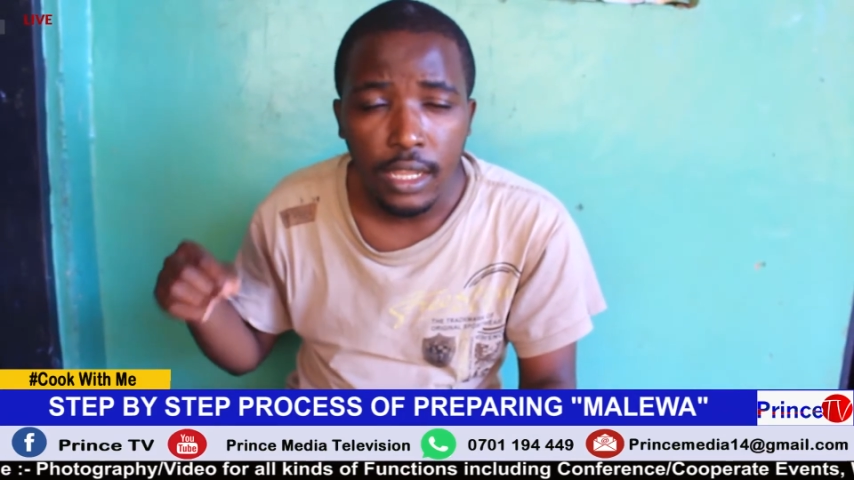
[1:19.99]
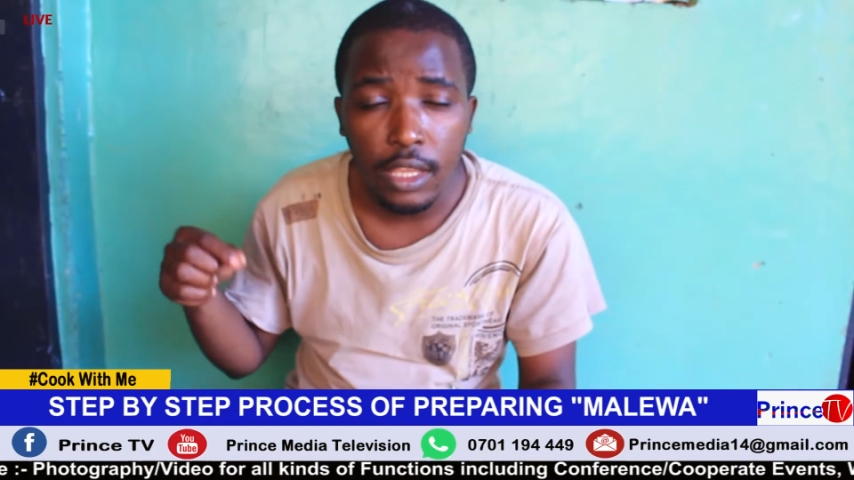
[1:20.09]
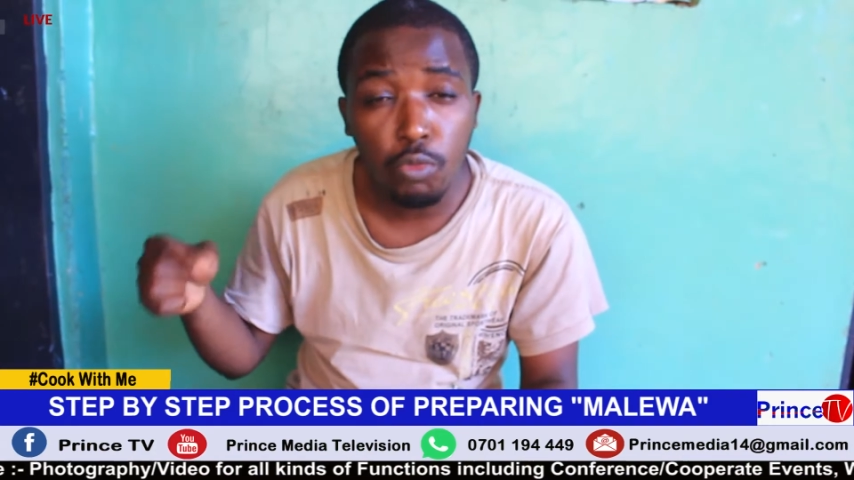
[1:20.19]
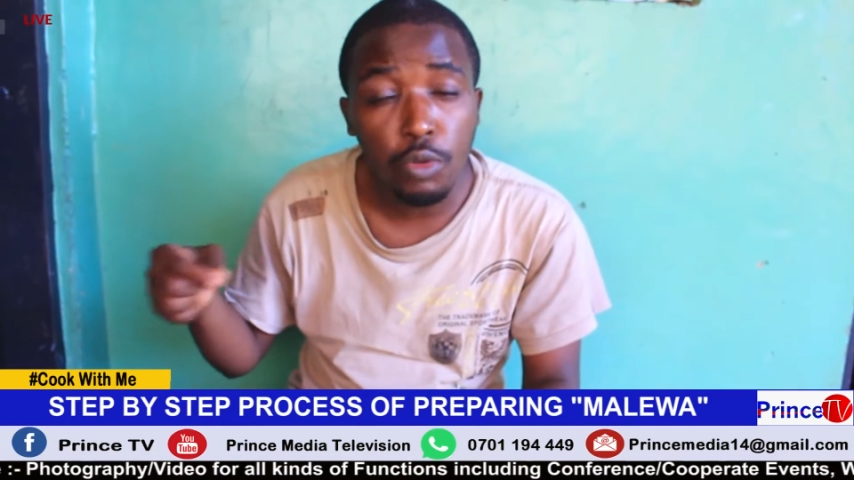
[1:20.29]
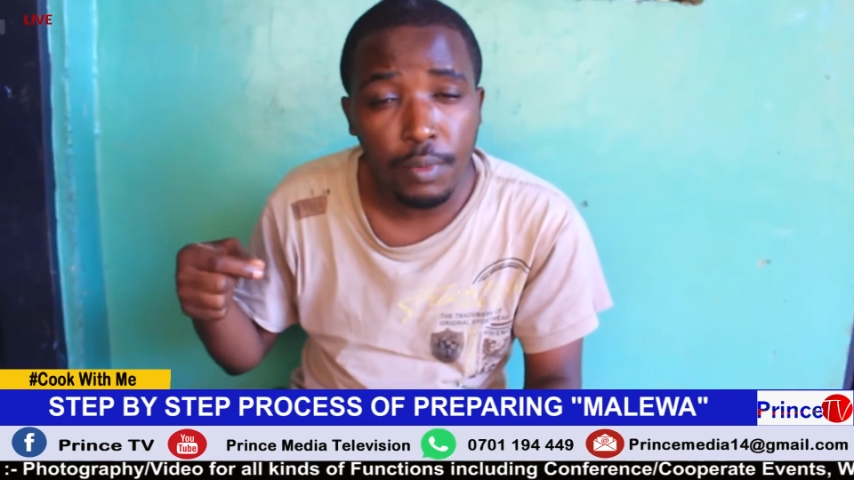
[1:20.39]

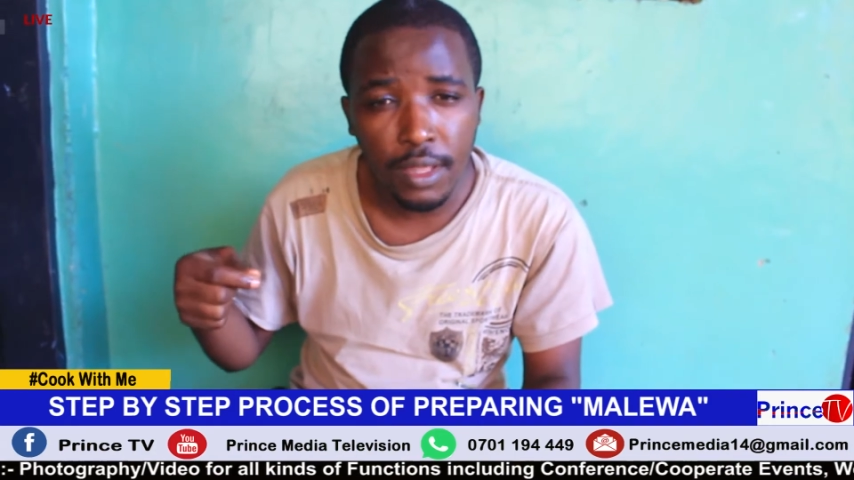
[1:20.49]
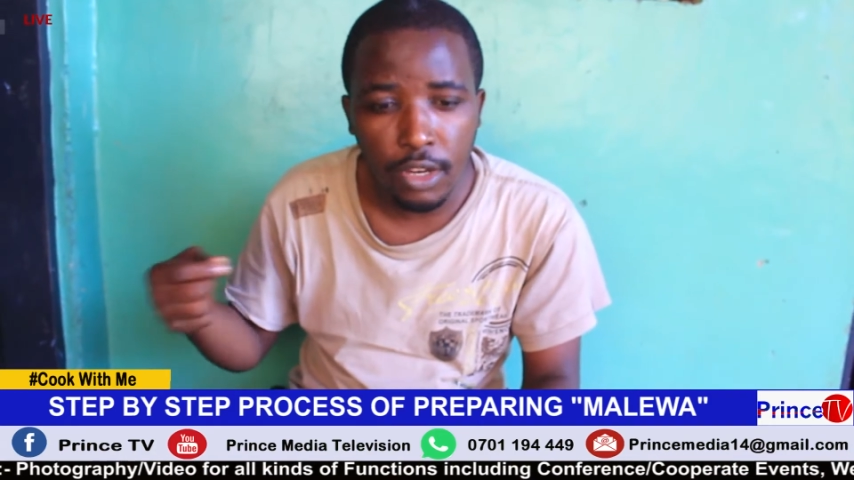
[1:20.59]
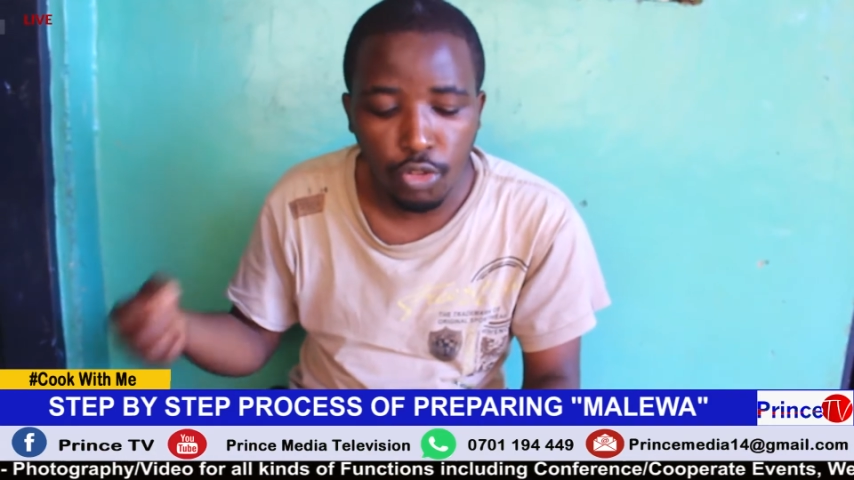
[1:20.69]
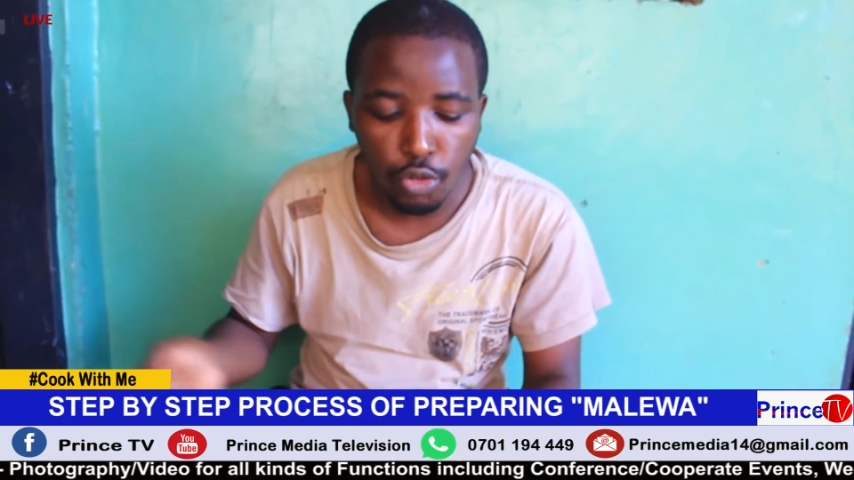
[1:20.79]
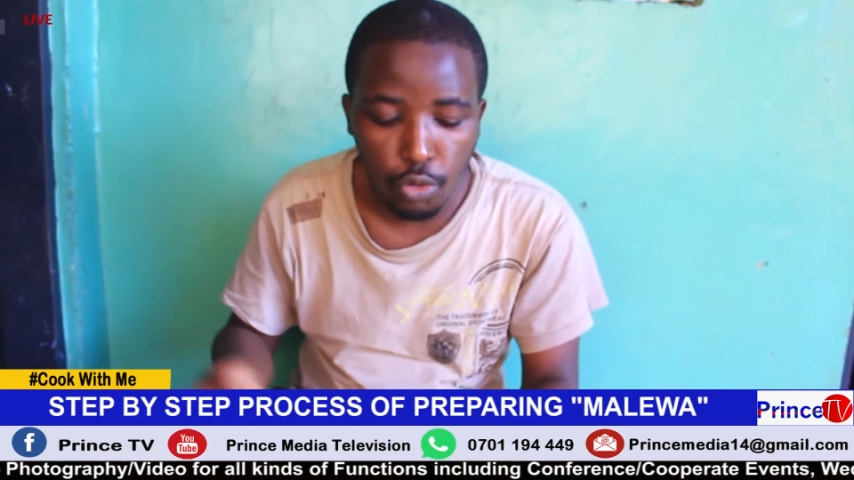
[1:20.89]
equipment
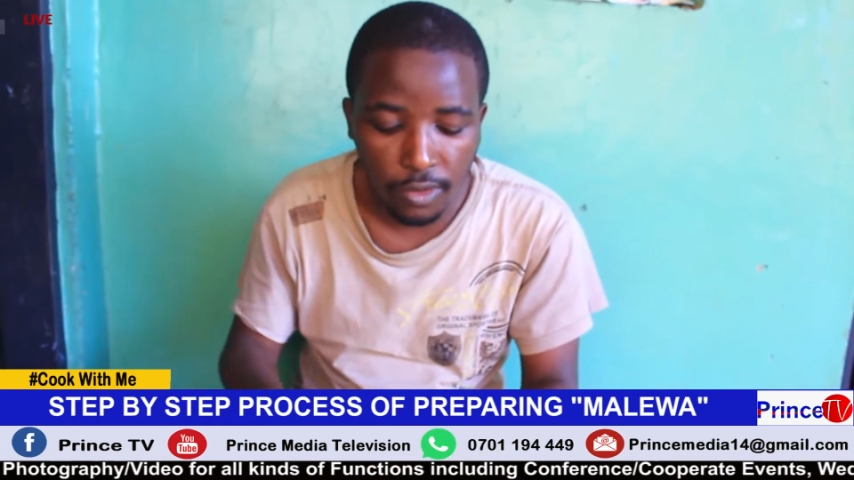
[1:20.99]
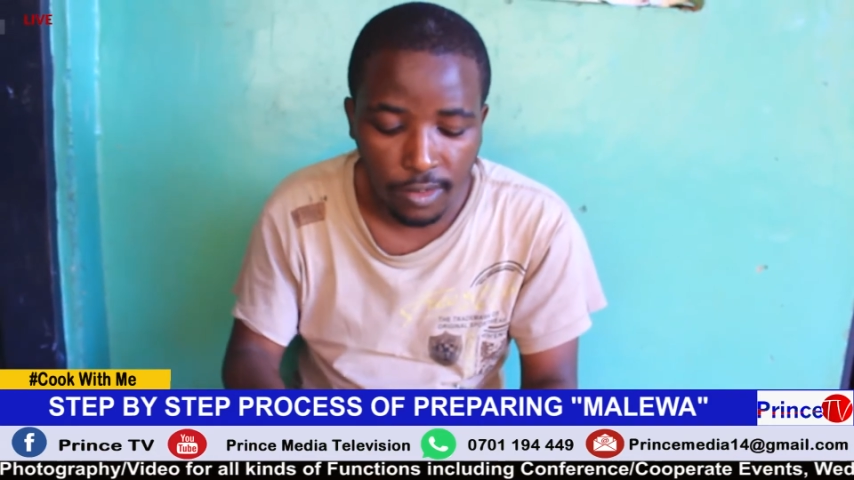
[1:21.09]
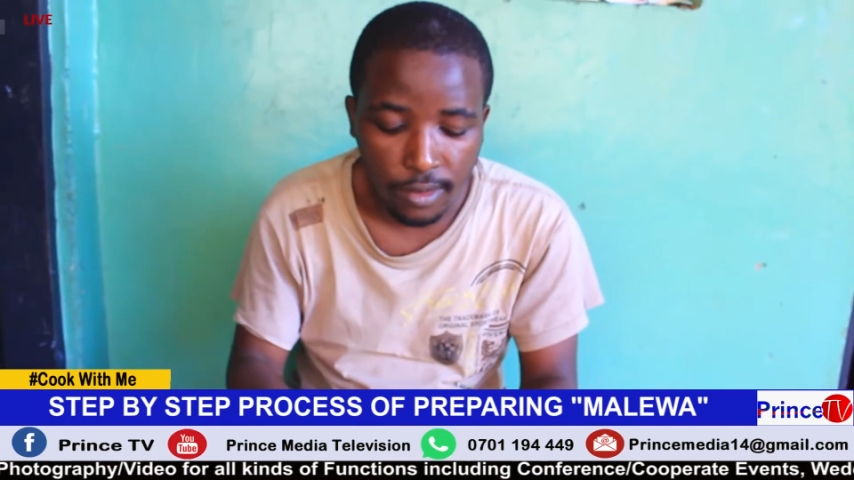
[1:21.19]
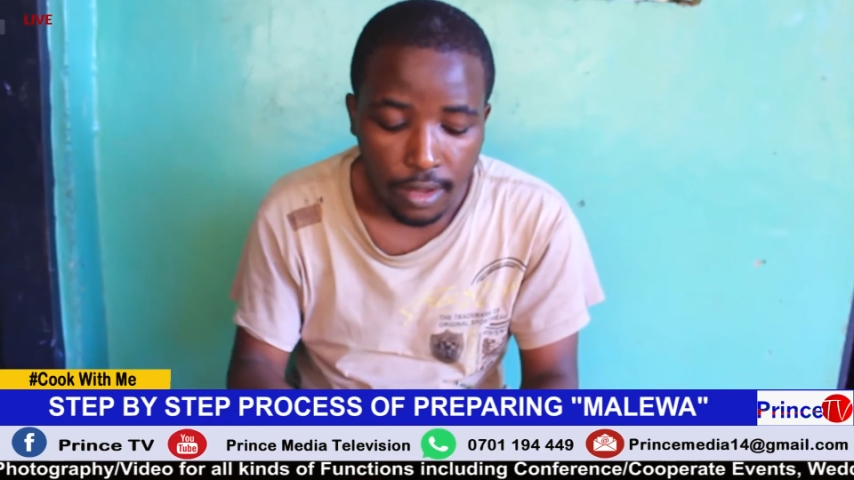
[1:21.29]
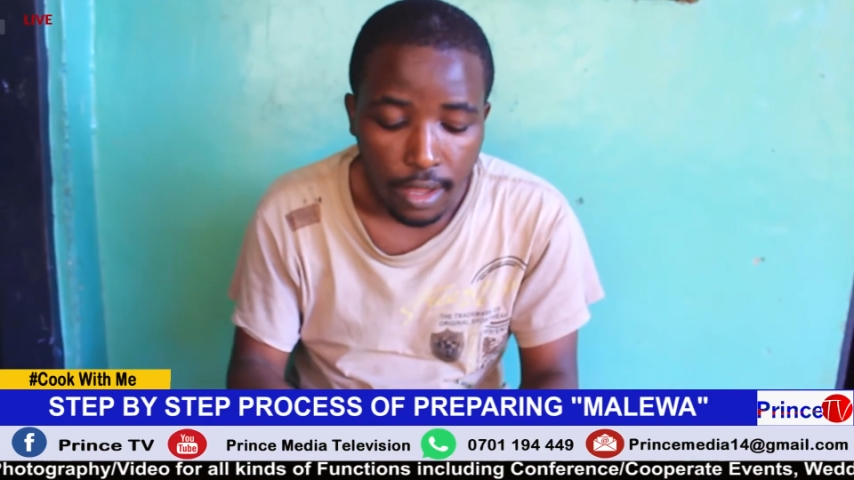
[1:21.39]
that you
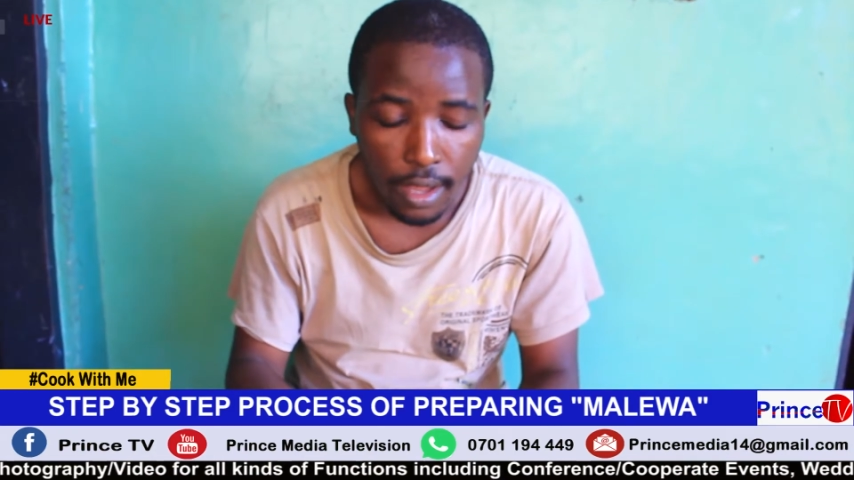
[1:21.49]
use,